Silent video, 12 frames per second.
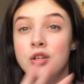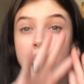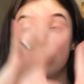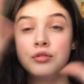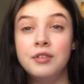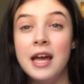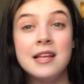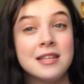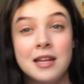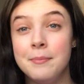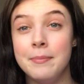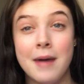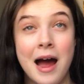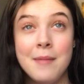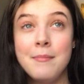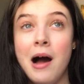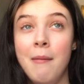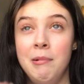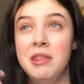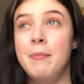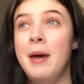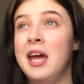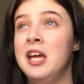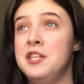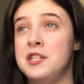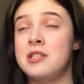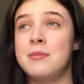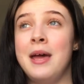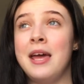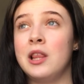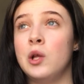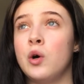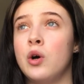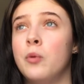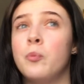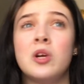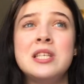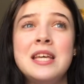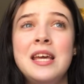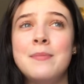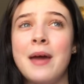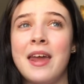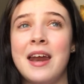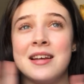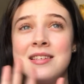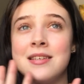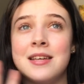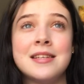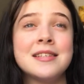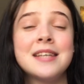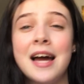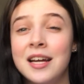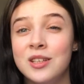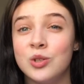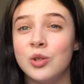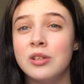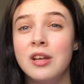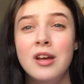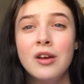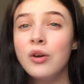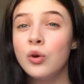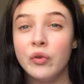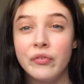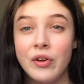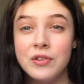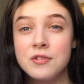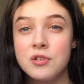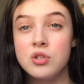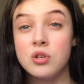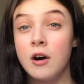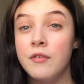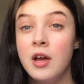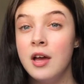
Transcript: creating a mind map and the page just to make it look all pretty, make a nice aesthetic title, cool fonts and stuff.